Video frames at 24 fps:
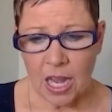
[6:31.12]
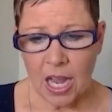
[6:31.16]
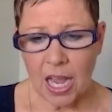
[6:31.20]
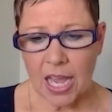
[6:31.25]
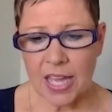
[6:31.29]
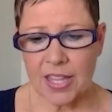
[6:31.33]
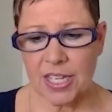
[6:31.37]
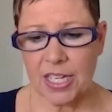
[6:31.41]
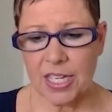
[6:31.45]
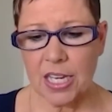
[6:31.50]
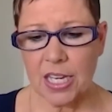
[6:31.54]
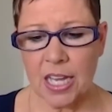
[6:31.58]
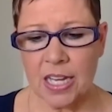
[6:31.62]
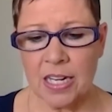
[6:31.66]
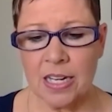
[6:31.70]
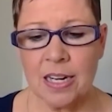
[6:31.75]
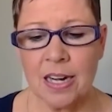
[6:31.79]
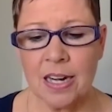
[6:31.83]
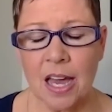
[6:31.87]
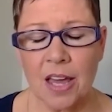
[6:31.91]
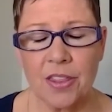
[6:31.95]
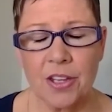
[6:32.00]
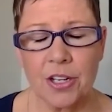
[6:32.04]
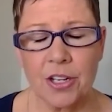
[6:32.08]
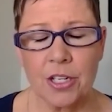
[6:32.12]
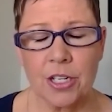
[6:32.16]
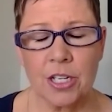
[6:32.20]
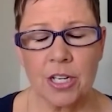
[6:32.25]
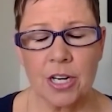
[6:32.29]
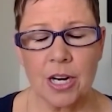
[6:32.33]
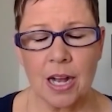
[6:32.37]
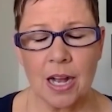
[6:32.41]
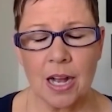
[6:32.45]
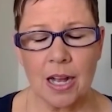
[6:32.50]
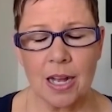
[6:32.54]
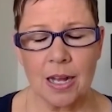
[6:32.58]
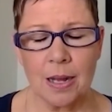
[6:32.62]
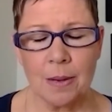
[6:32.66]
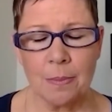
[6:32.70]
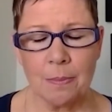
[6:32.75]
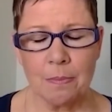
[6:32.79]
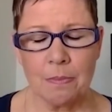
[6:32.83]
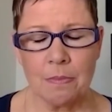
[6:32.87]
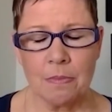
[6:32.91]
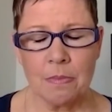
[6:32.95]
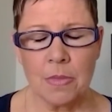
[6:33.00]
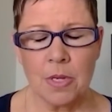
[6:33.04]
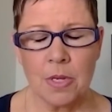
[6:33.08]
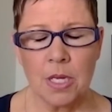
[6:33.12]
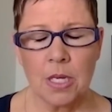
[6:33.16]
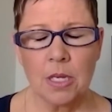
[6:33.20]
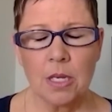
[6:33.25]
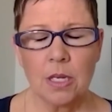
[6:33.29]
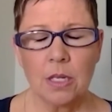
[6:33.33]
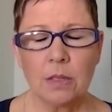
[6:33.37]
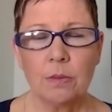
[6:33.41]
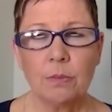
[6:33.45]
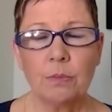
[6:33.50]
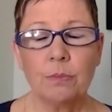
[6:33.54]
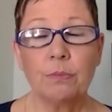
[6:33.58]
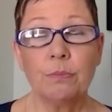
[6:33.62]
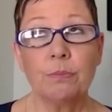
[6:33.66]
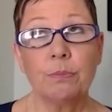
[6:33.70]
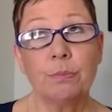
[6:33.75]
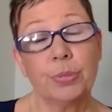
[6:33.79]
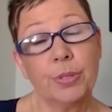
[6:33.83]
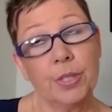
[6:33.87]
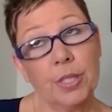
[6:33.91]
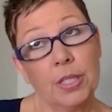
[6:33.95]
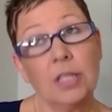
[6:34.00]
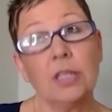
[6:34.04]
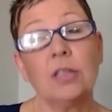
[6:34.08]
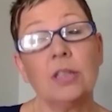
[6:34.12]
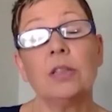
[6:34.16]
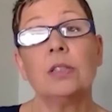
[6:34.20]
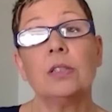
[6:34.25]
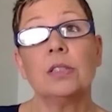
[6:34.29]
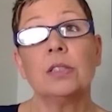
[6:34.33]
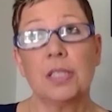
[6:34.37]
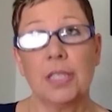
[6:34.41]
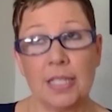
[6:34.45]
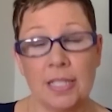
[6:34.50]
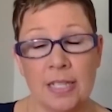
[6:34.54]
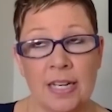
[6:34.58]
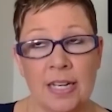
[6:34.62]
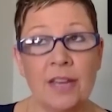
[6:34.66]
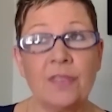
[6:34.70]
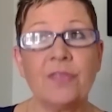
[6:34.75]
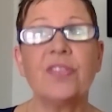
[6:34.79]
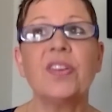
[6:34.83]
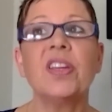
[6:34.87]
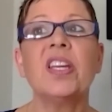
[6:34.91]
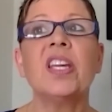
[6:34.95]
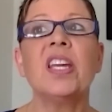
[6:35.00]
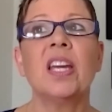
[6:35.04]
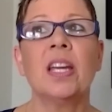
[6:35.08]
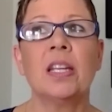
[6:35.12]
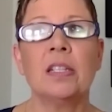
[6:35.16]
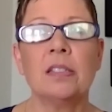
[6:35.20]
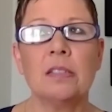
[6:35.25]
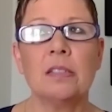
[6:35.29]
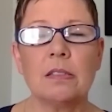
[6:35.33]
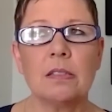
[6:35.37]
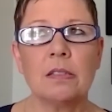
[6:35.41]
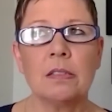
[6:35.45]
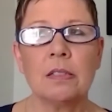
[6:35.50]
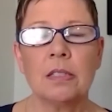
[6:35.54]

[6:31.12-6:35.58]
I think another pretty significant,